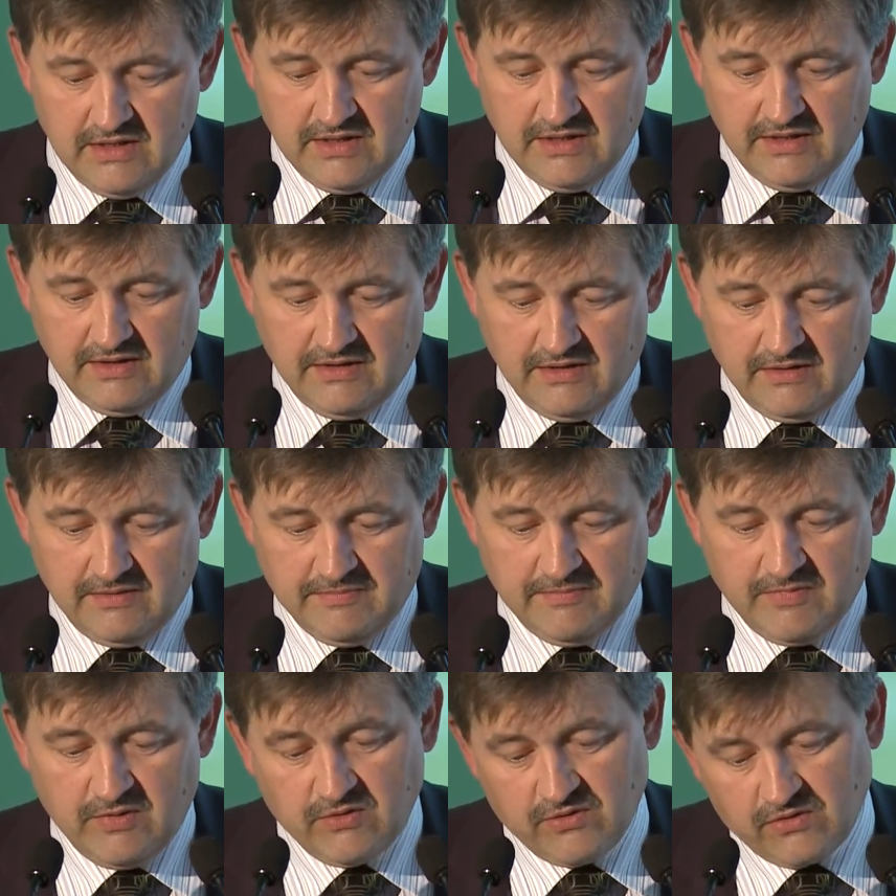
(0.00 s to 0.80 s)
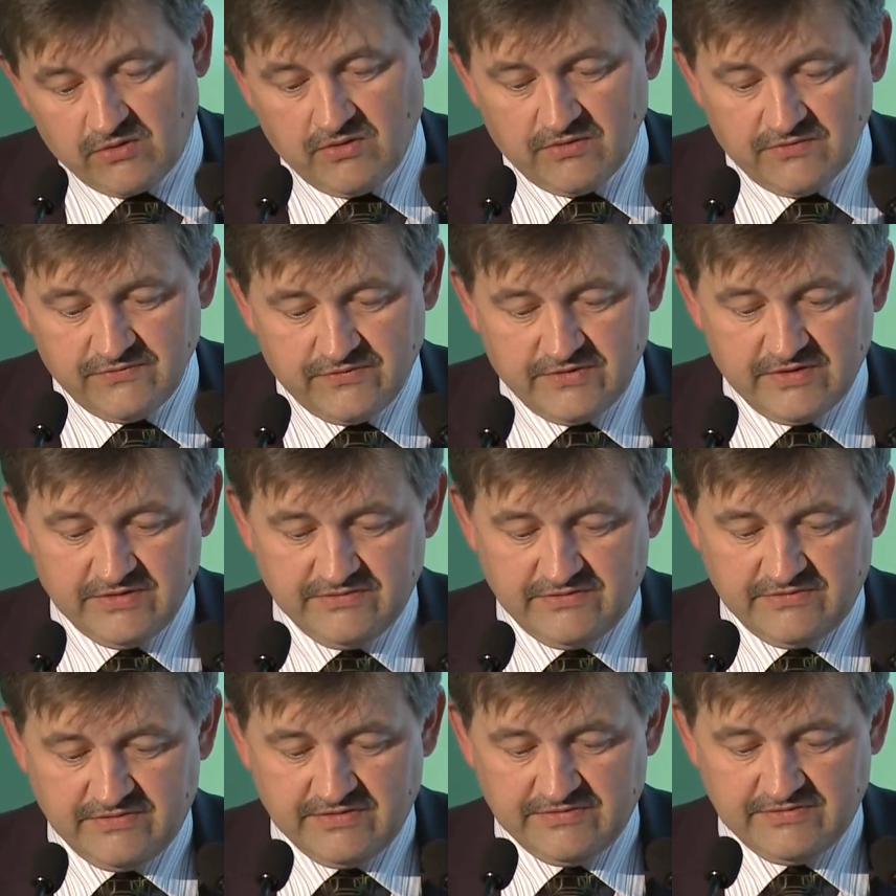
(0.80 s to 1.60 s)
or
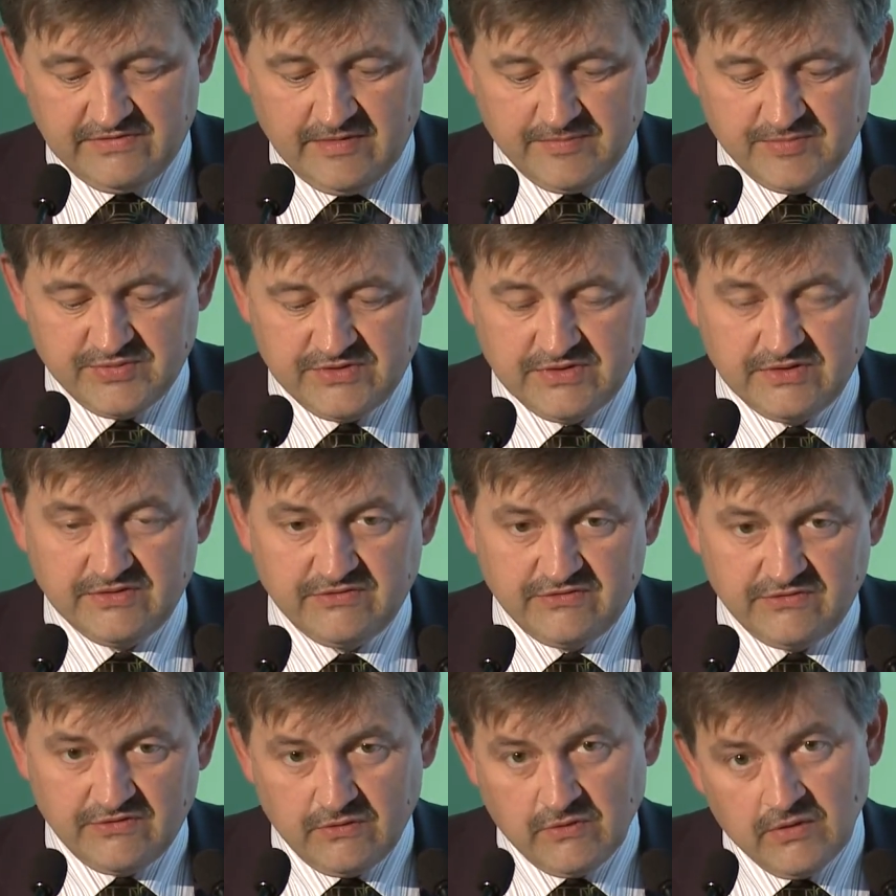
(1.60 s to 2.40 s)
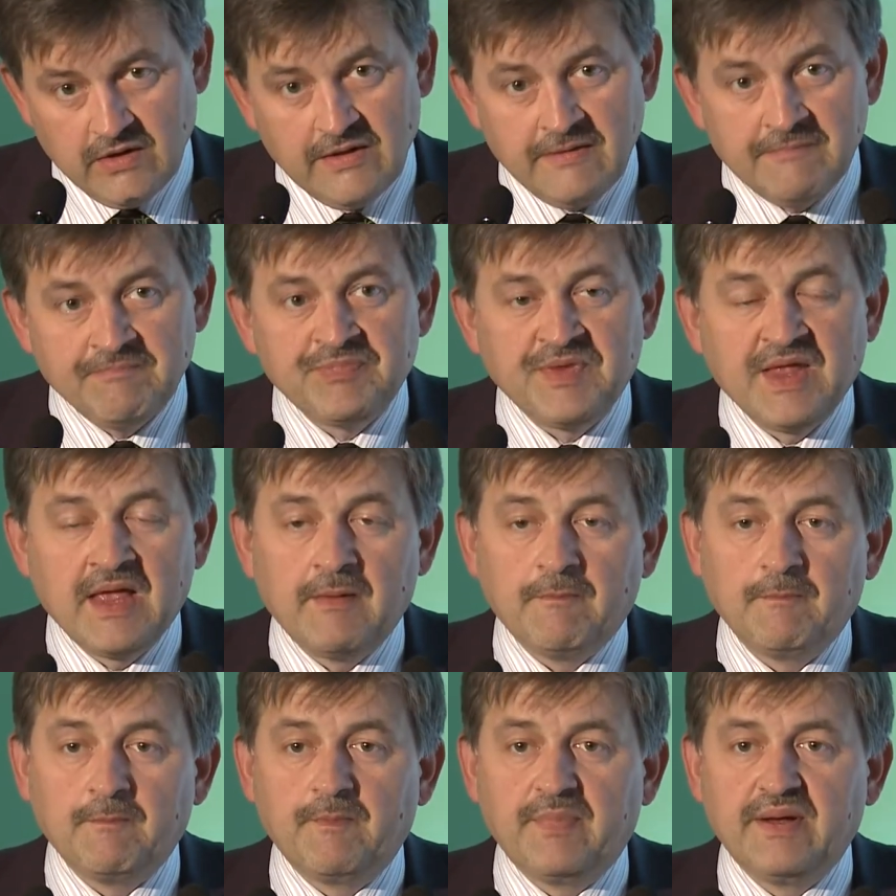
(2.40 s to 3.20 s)
conference reception? So,
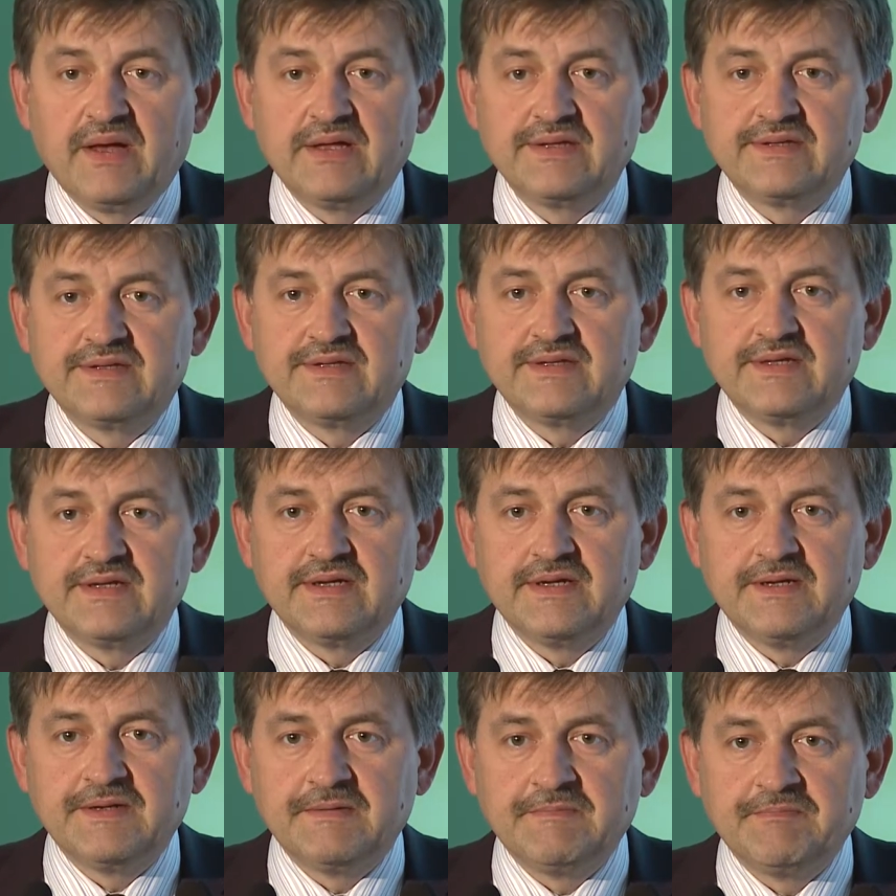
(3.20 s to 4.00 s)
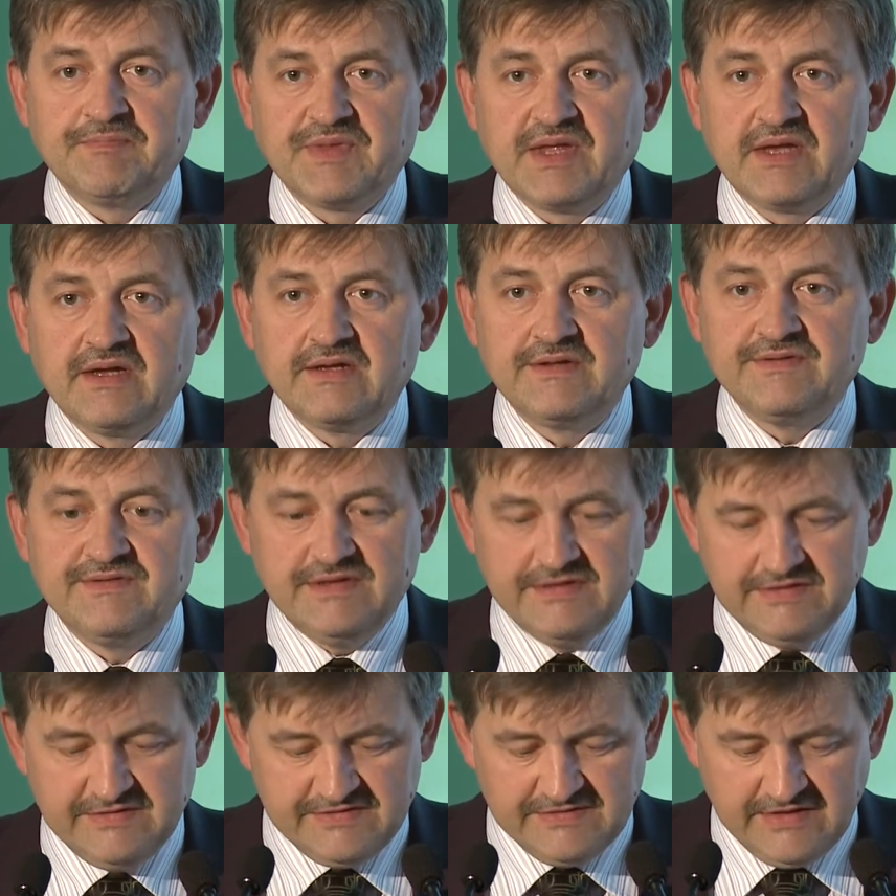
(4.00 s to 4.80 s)
but
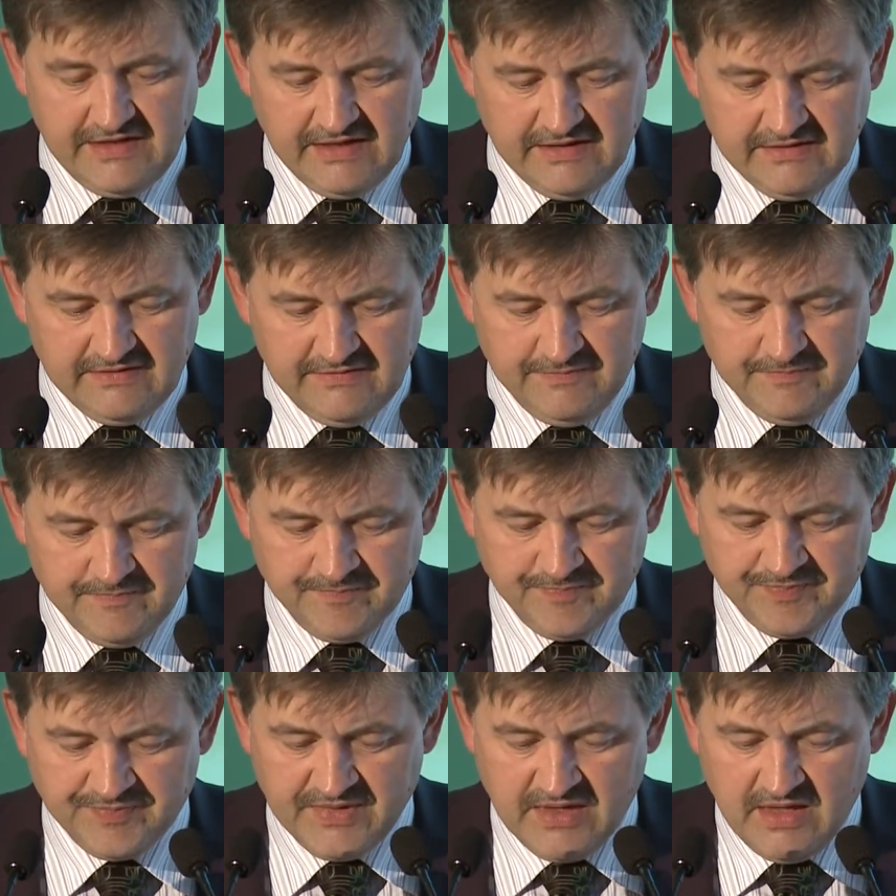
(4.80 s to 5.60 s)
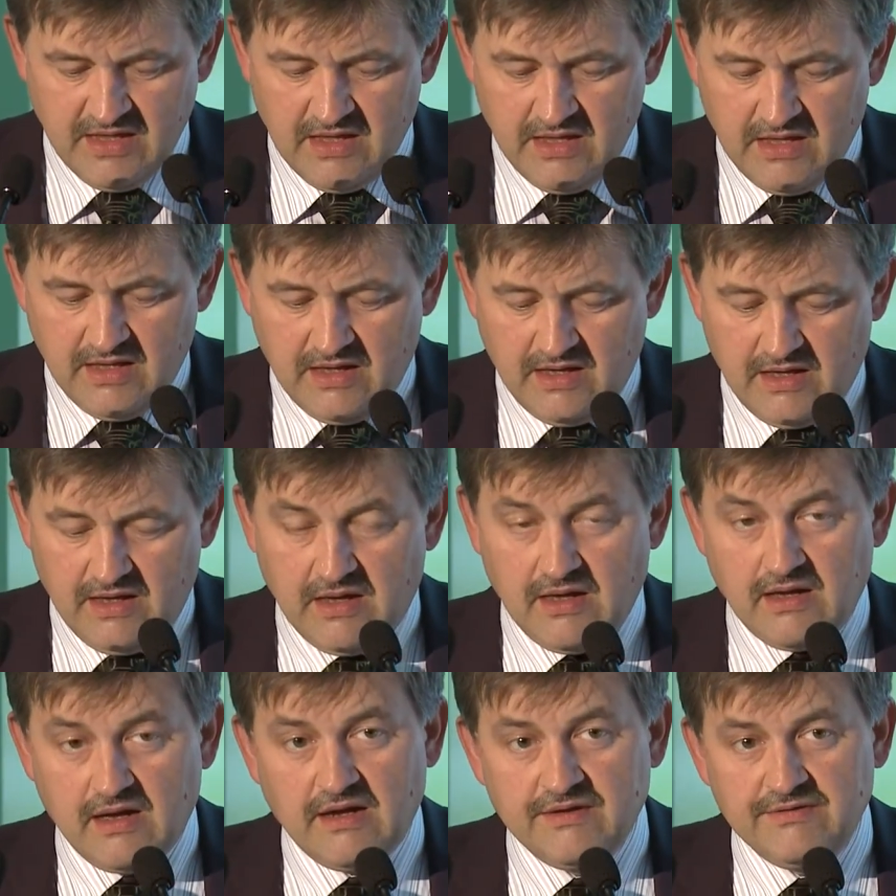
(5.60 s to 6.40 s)
this said,
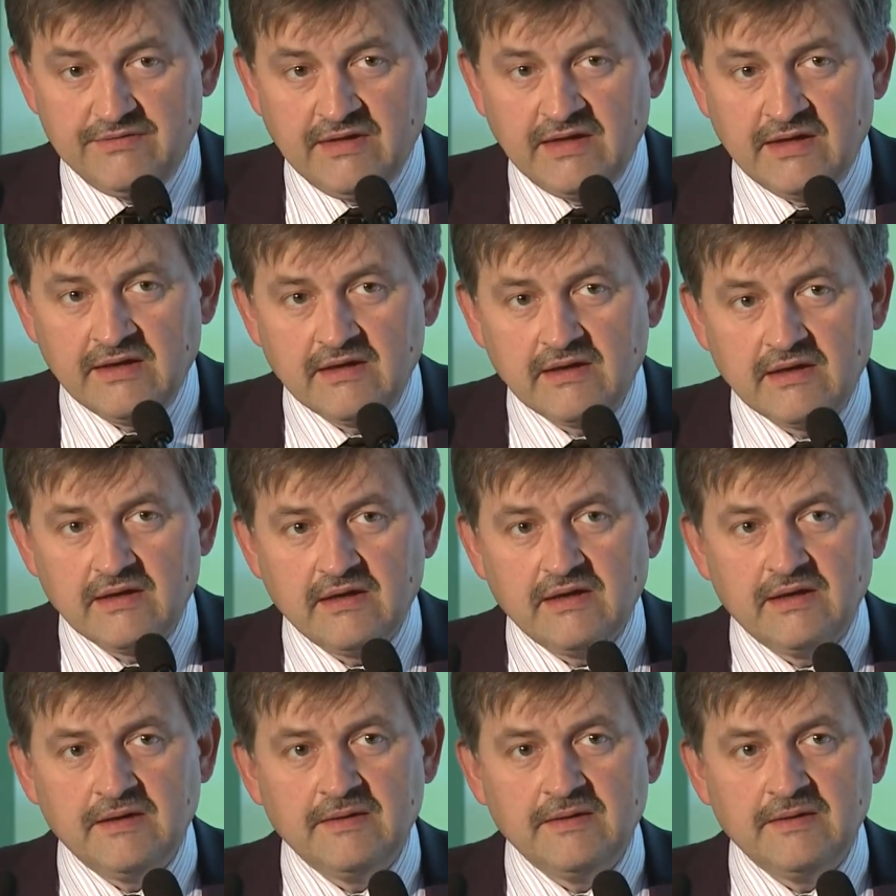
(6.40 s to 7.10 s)
I think